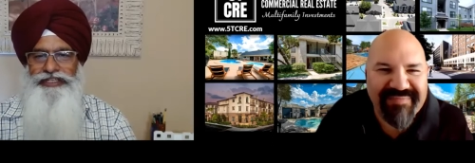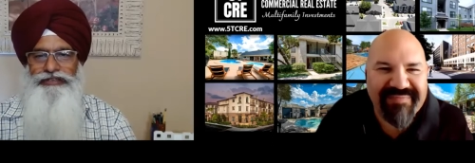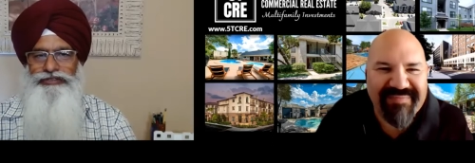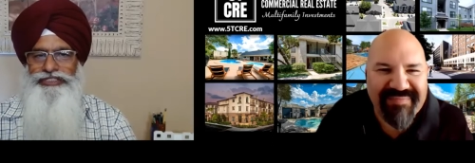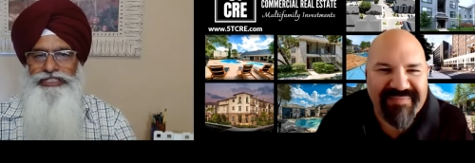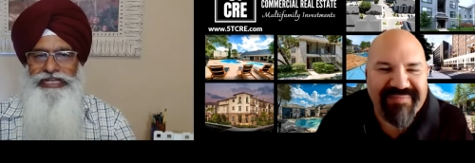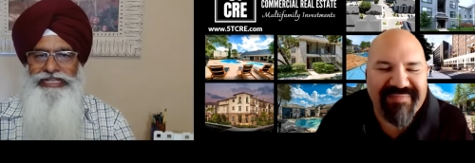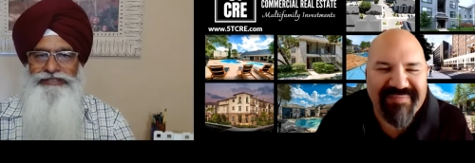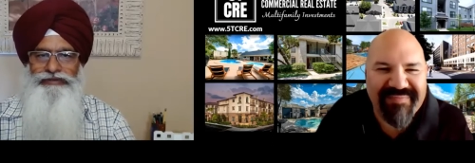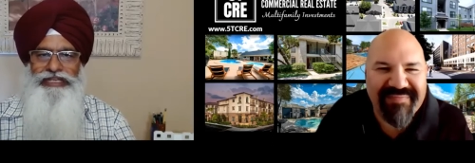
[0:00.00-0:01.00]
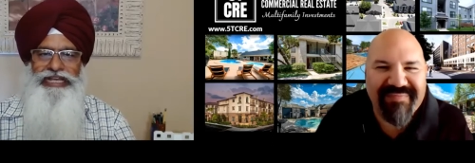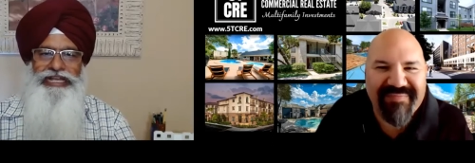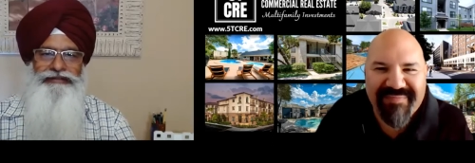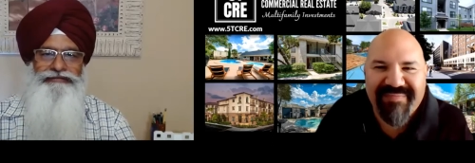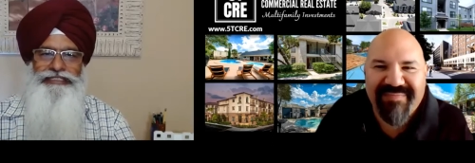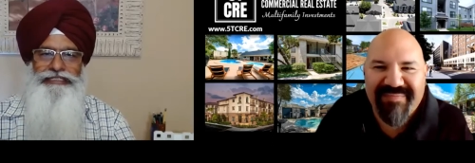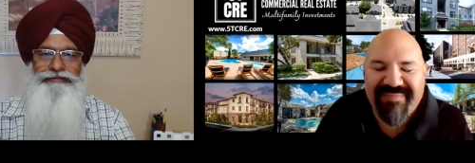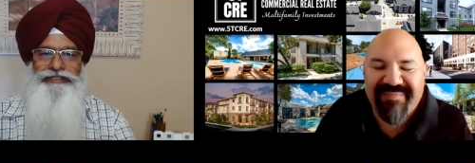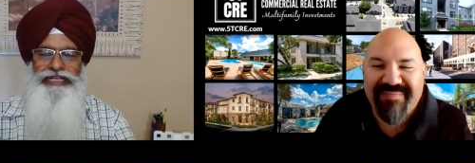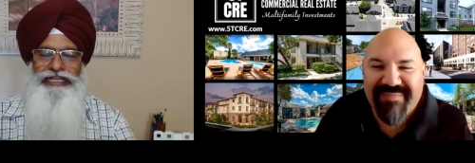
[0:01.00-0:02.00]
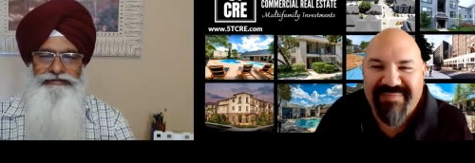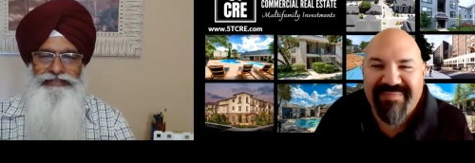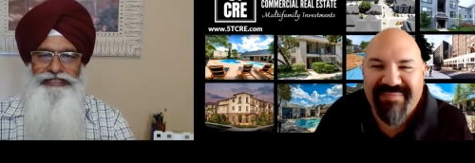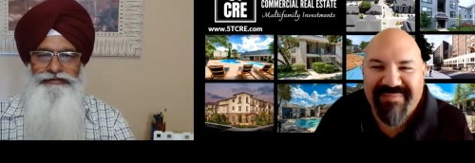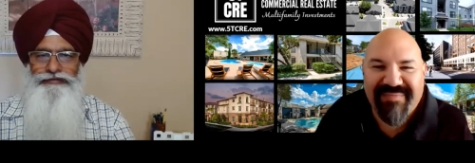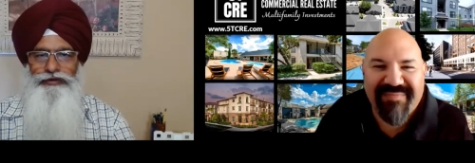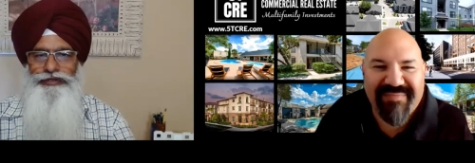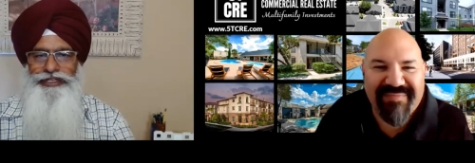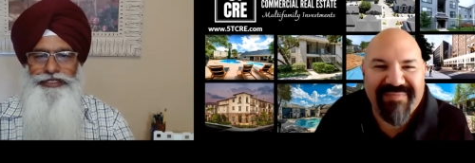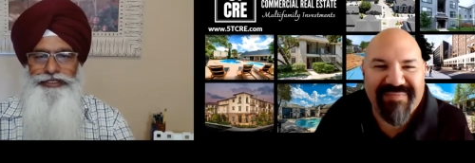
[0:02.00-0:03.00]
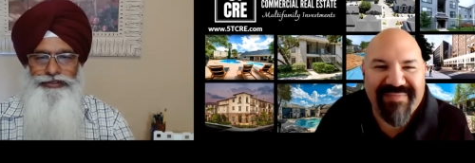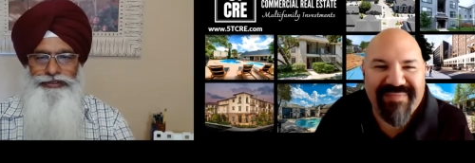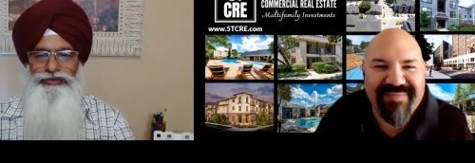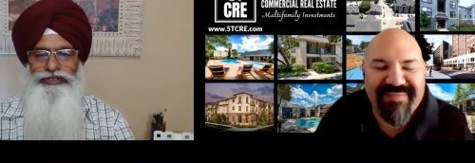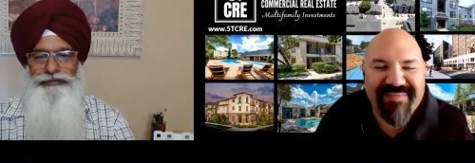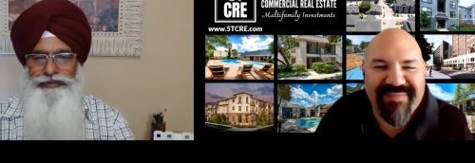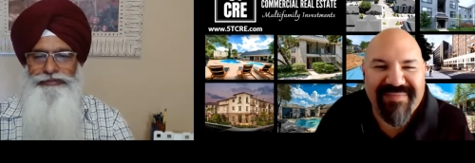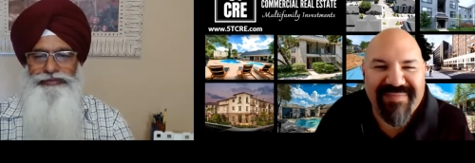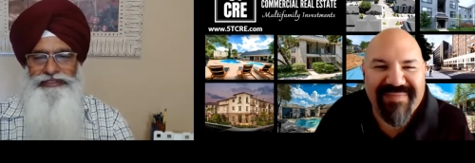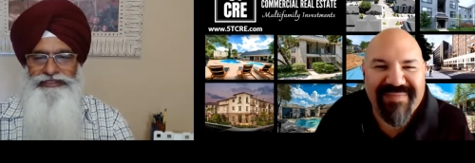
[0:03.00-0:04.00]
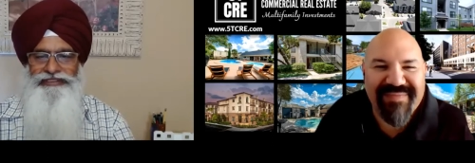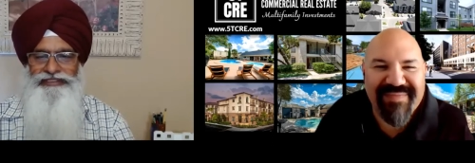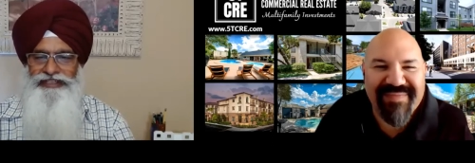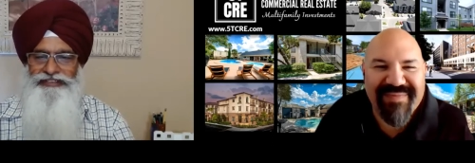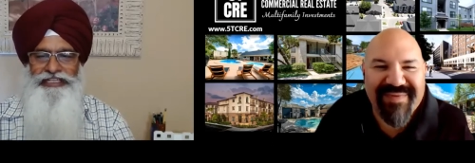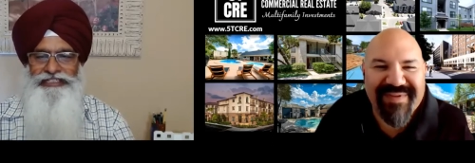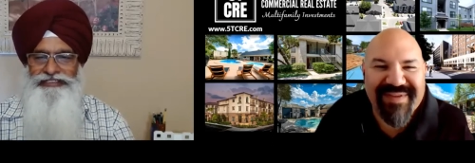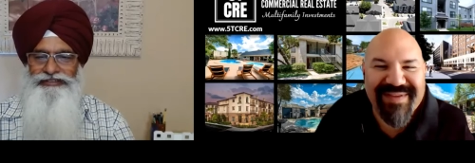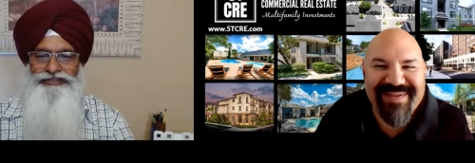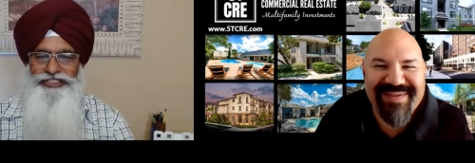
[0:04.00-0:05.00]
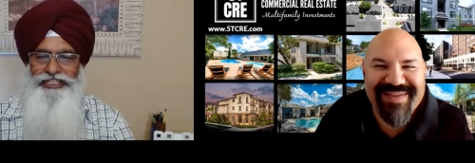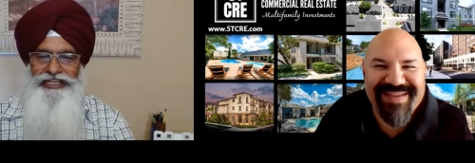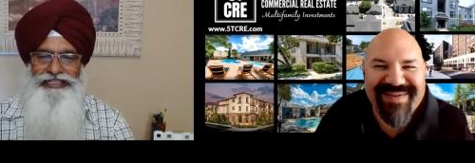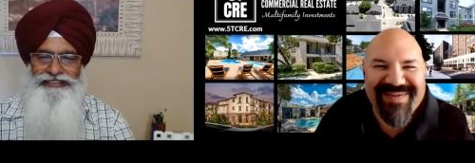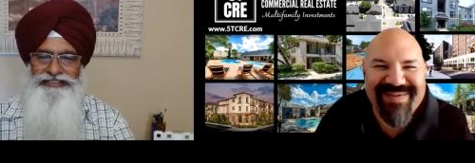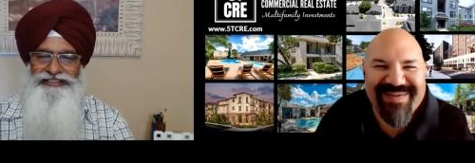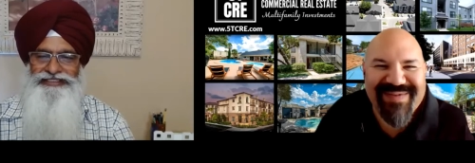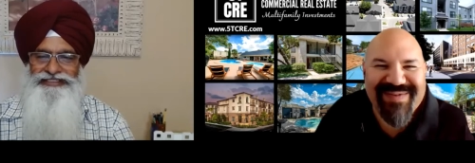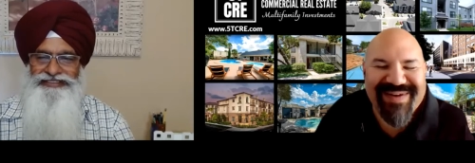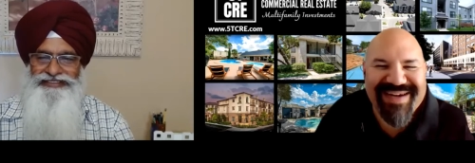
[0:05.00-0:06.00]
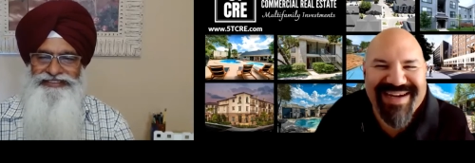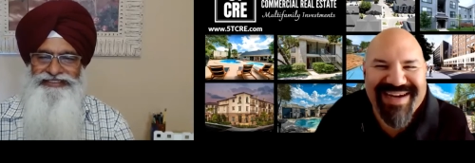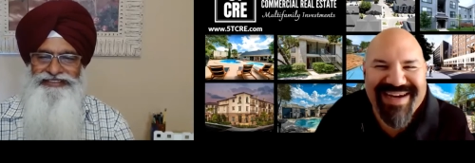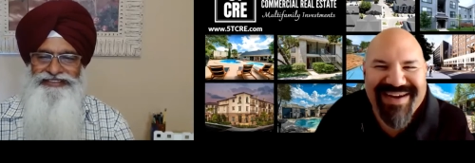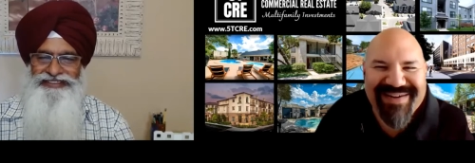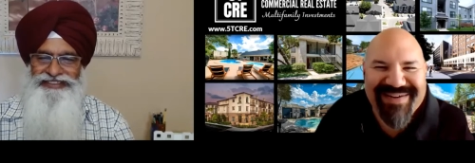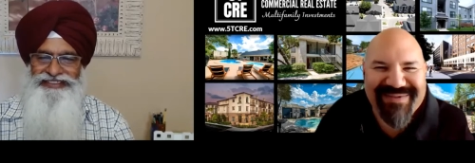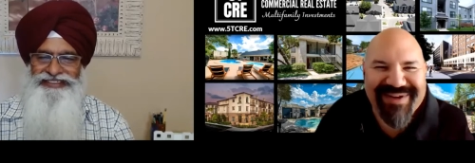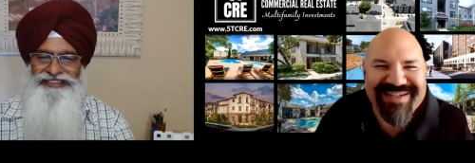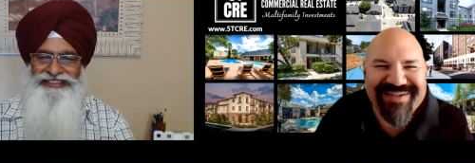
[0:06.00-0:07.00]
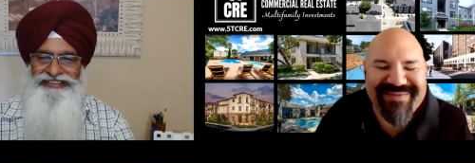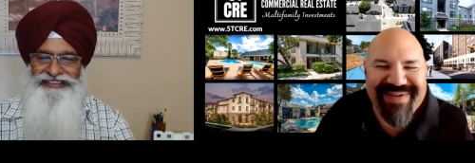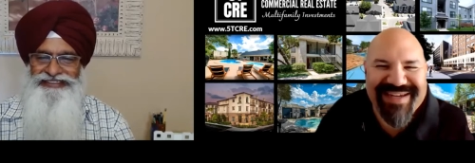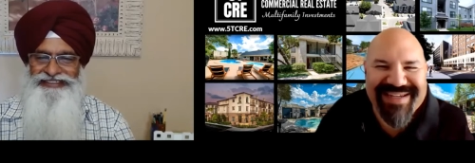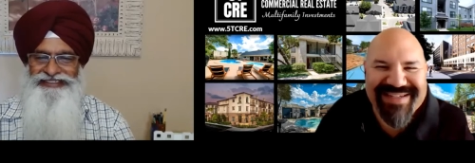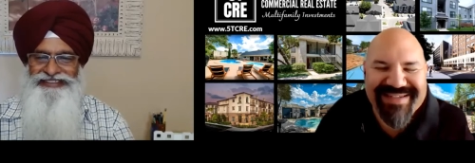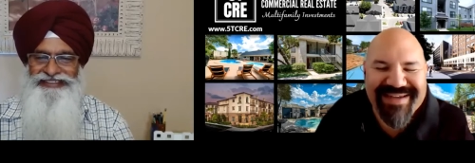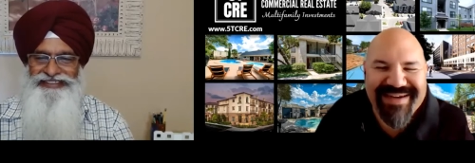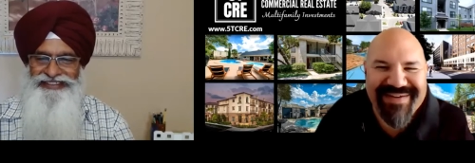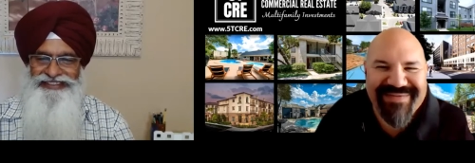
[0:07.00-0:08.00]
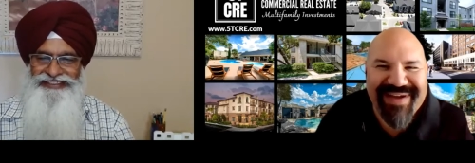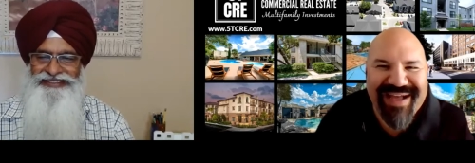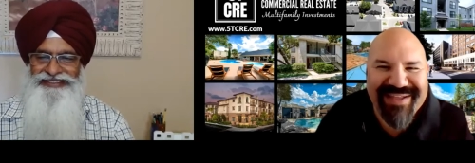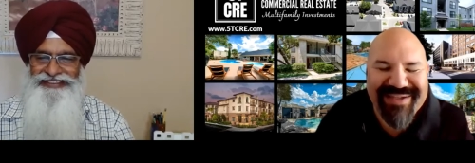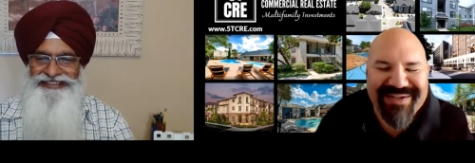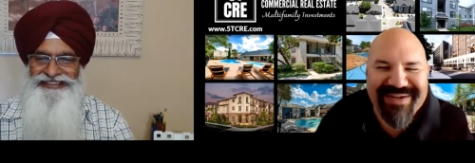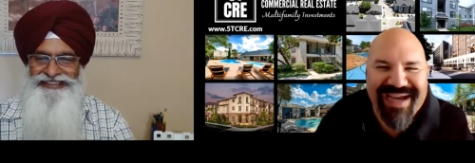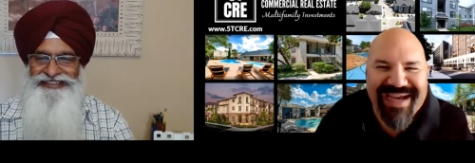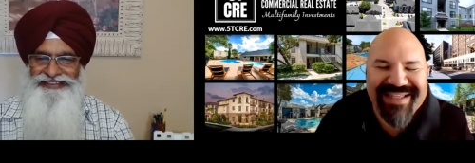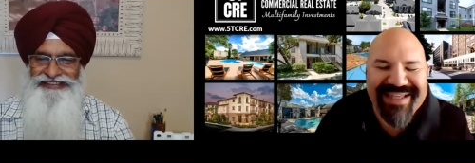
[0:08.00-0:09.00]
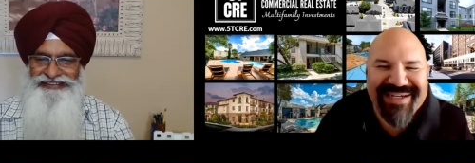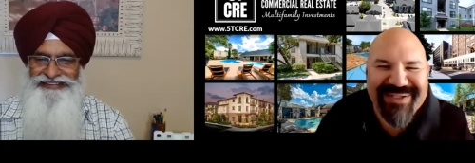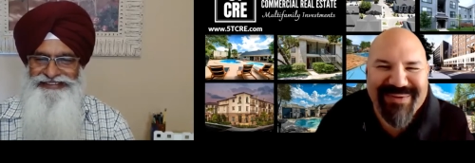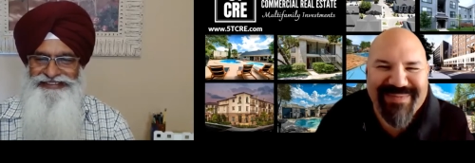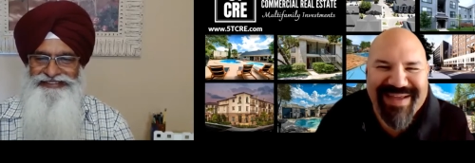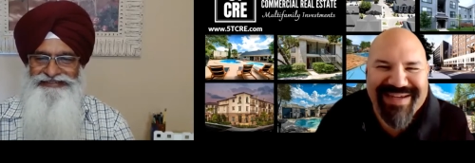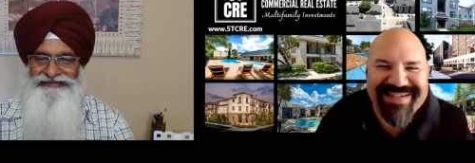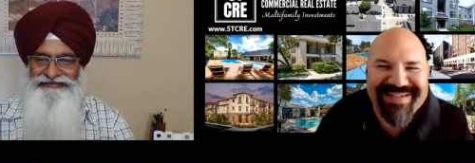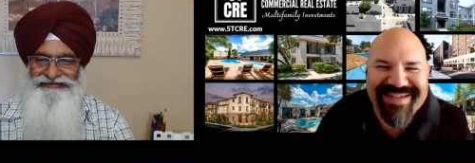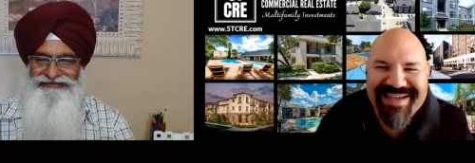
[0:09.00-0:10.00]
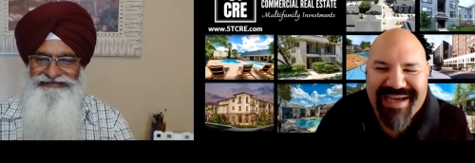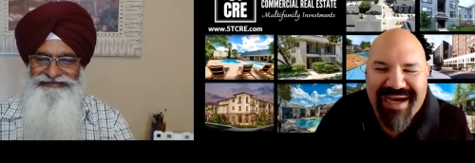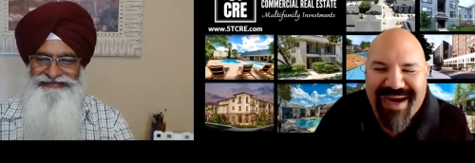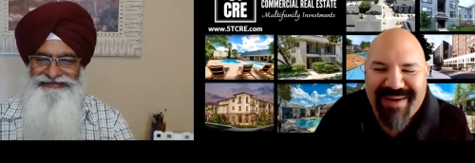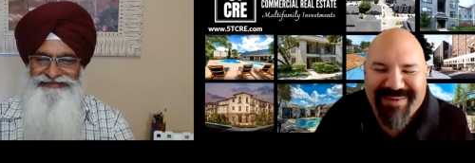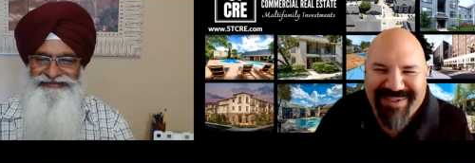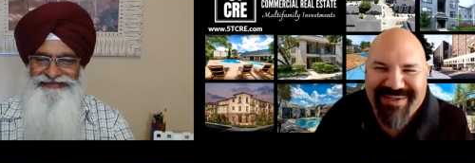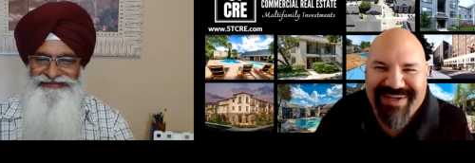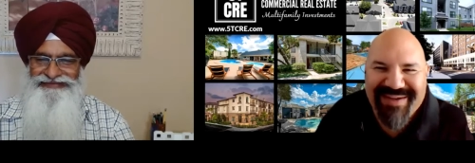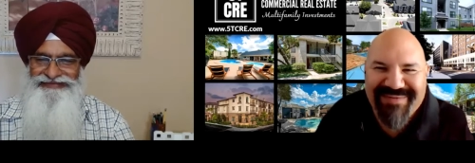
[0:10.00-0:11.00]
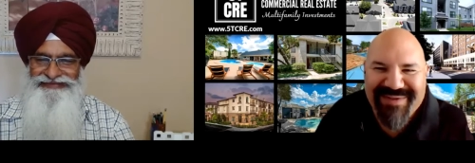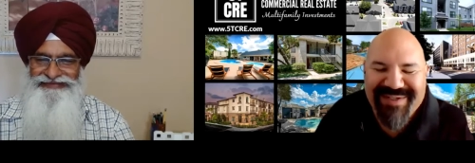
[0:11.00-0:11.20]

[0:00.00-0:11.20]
Speaker 1: coaching class we have, uh, we have like 14 to 20 people on that coaching class.
Speaker 2: Wow, what a tremendous uh, value, and then a tremendous opportunity for